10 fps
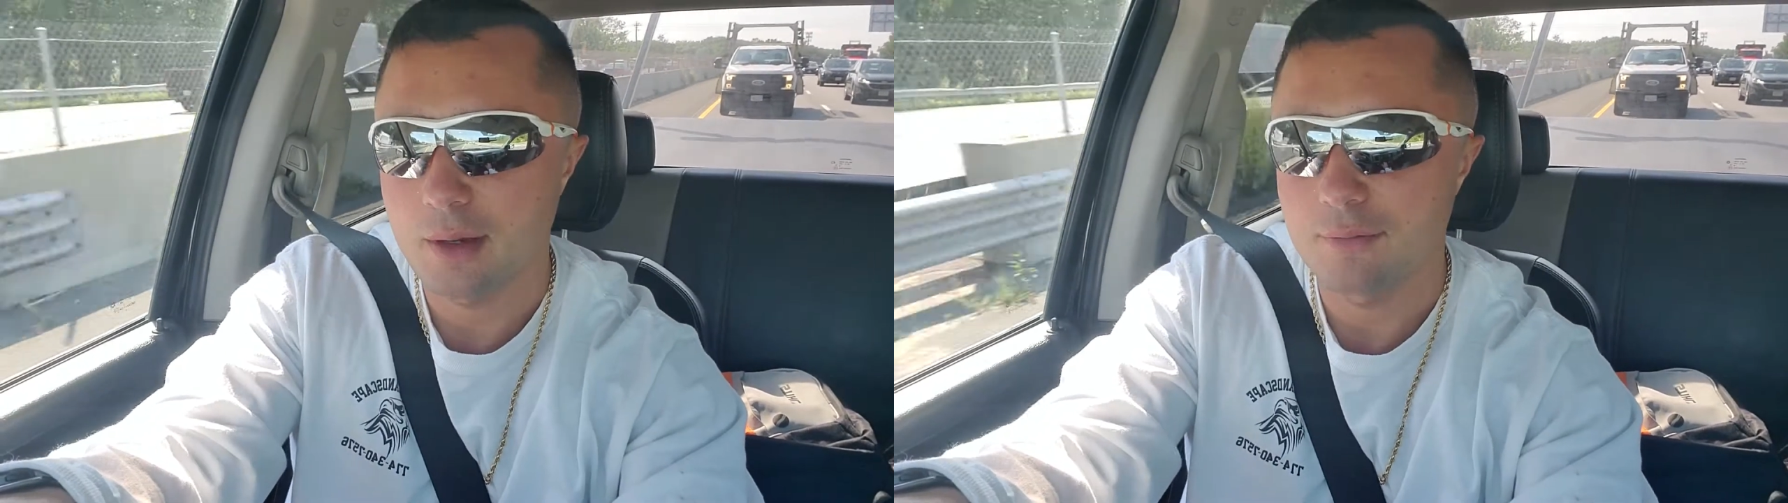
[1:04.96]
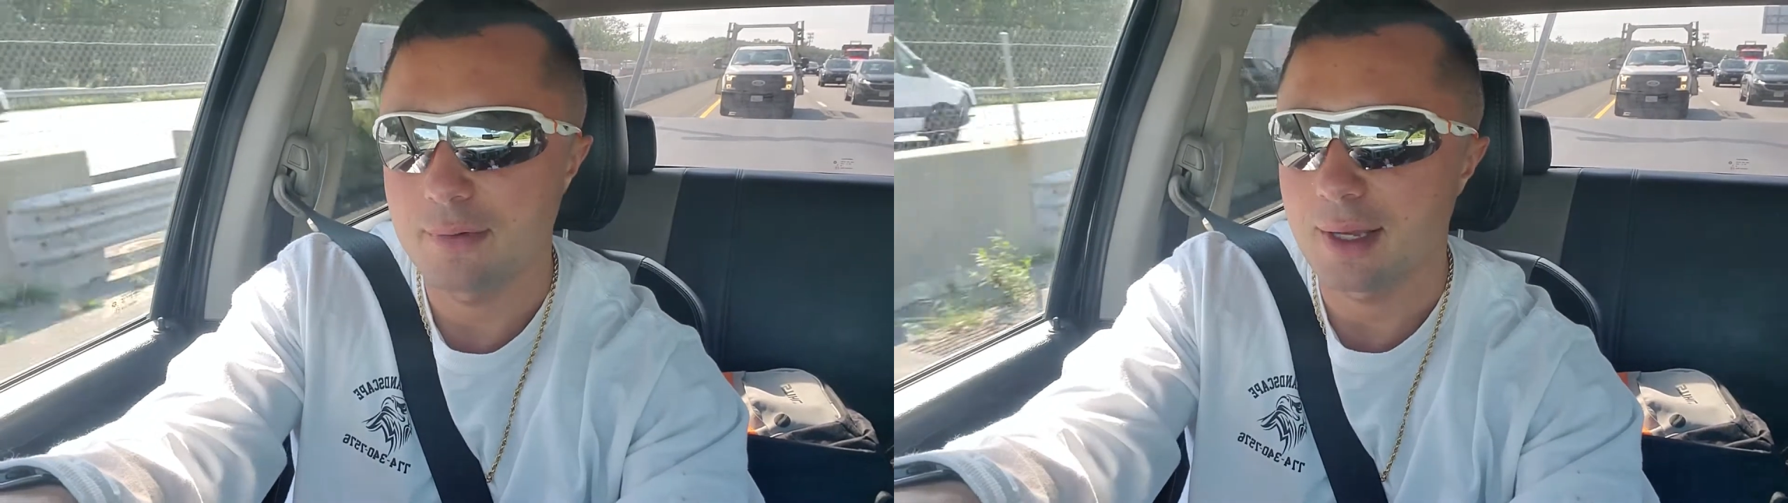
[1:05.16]

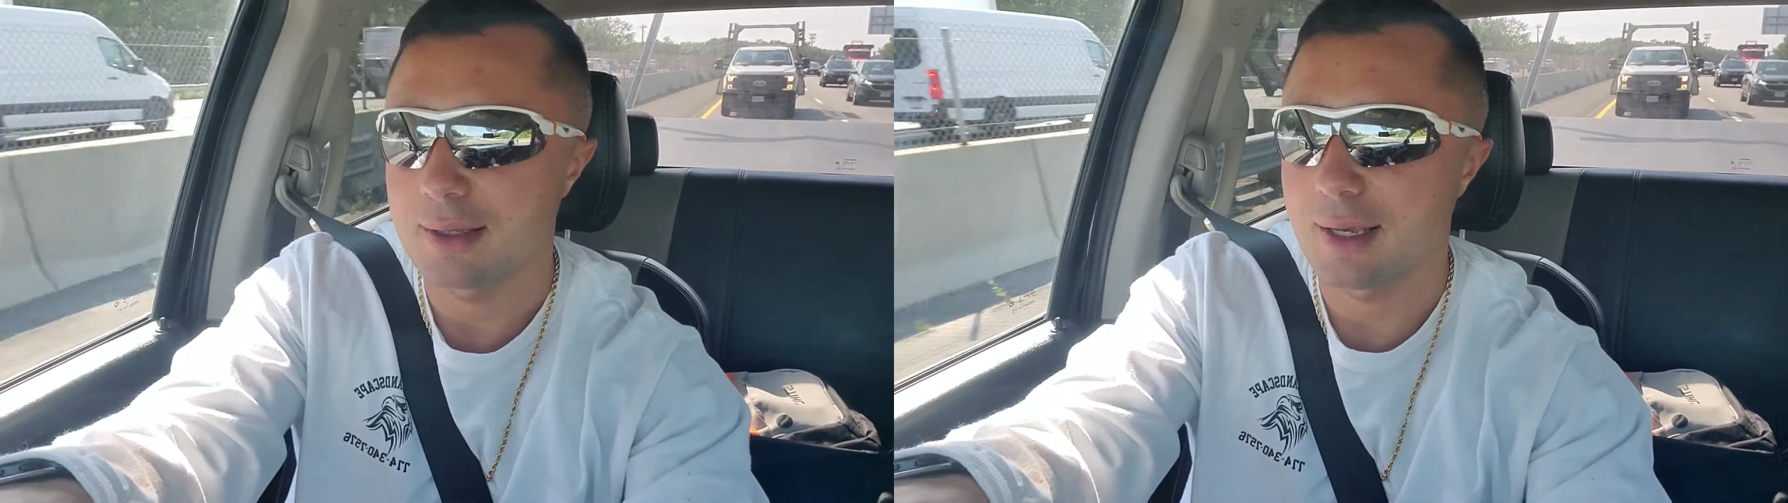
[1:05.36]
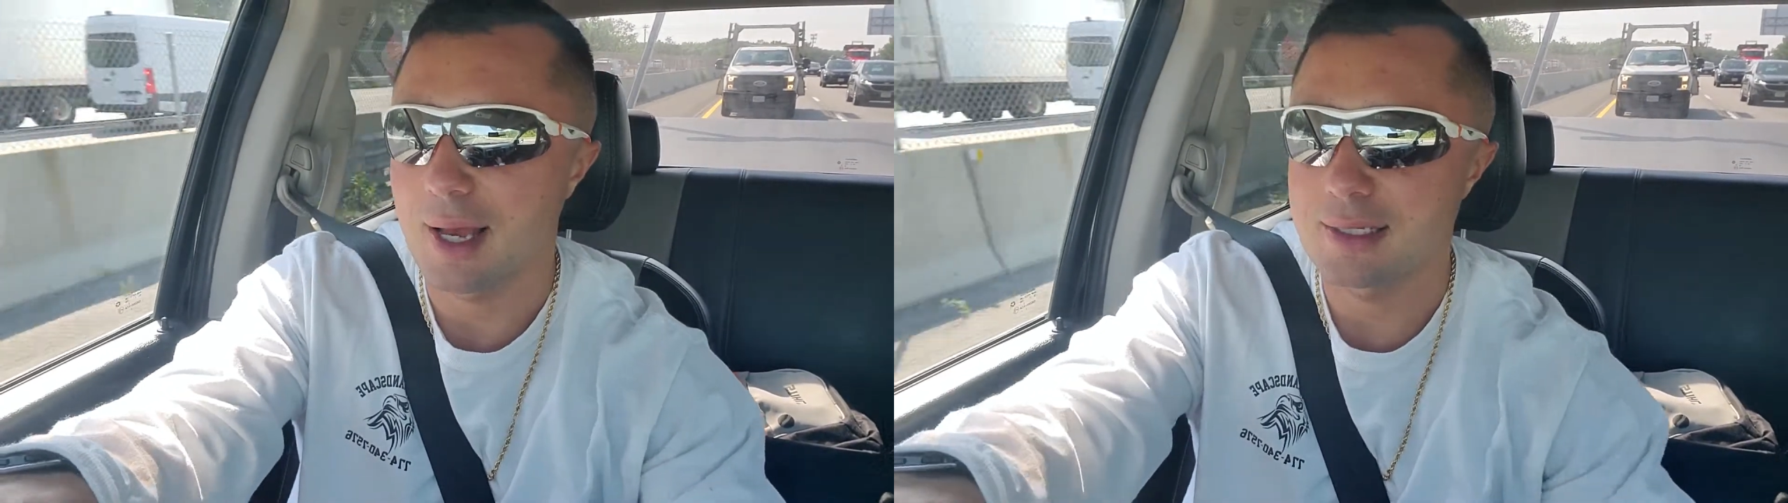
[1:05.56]
forget
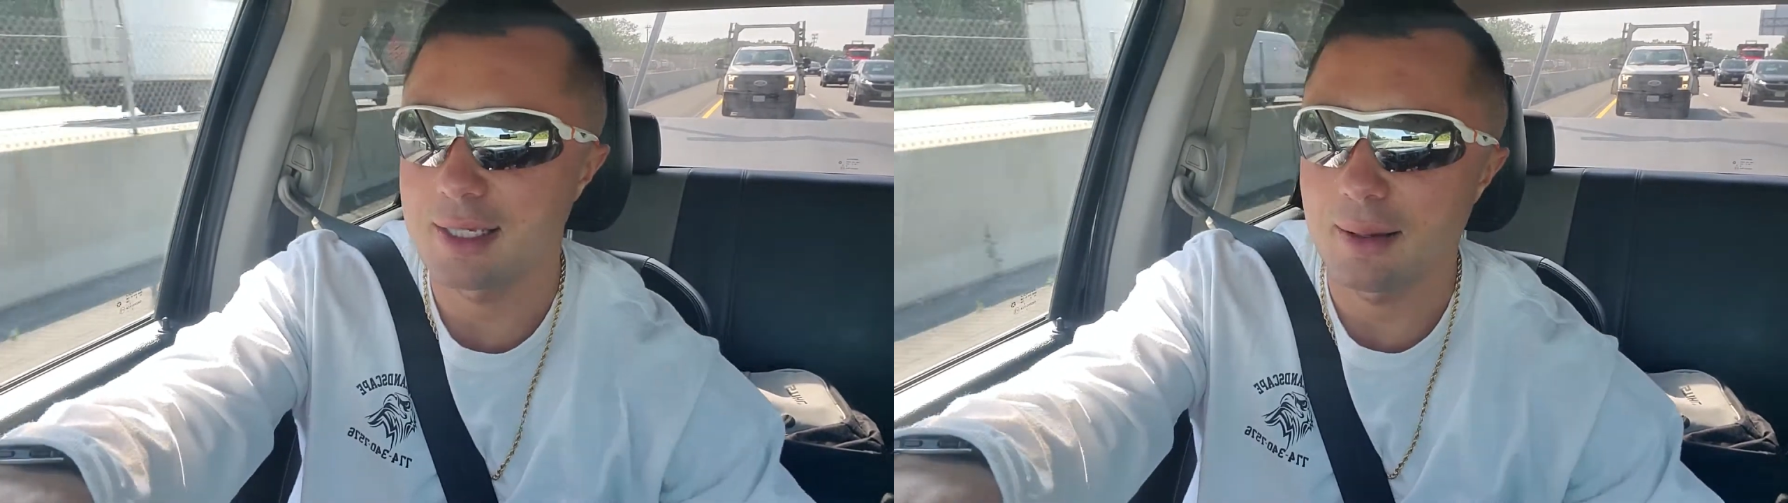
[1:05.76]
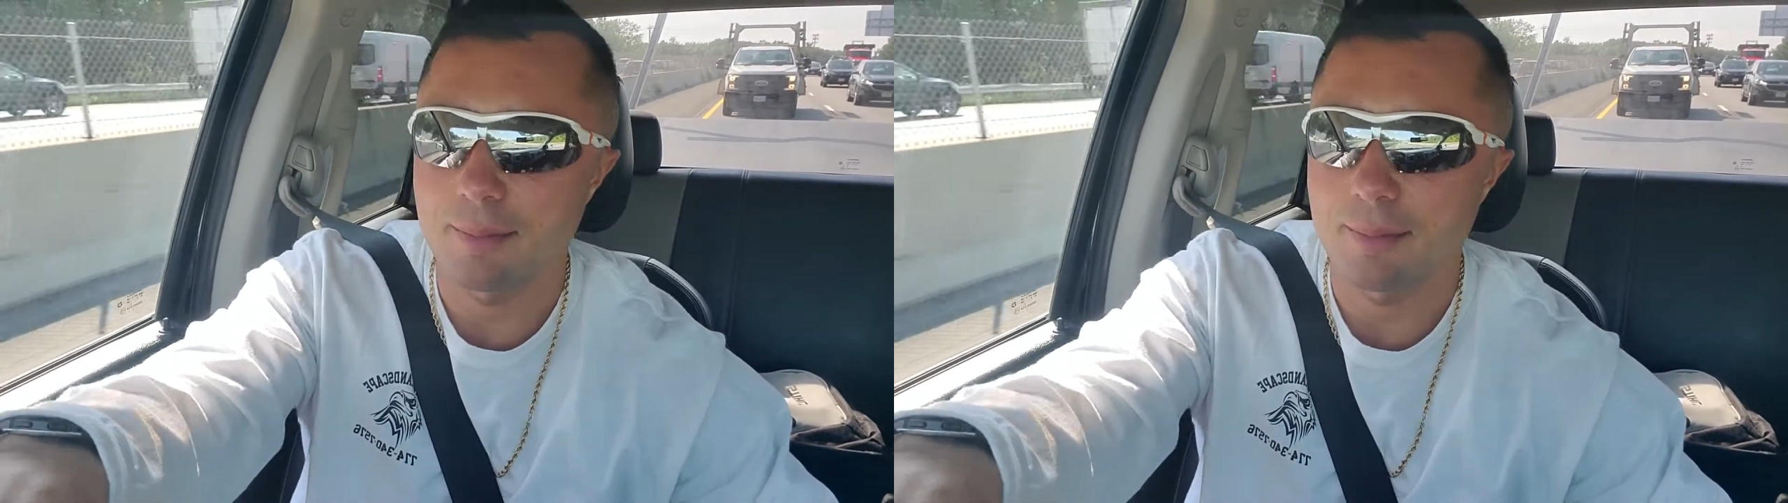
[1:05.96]
the guy's name,